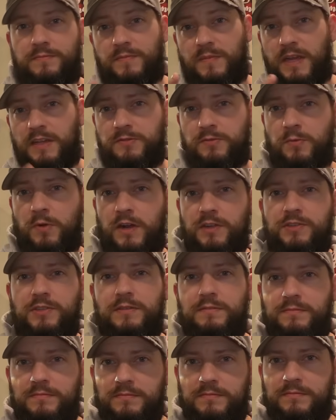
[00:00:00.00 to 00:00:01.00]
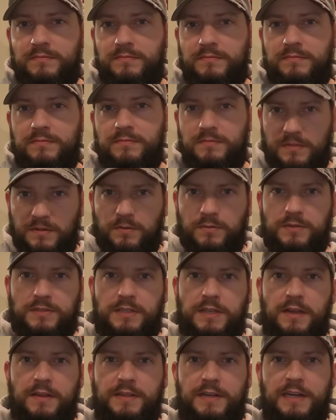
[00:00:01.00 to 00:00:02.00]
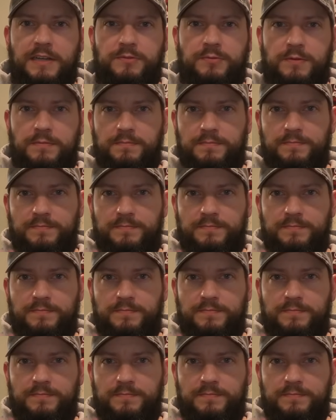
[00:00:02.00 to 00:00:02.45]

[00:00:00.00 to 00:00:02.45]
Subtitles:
Thanks for watching, and we'll see you on the next one.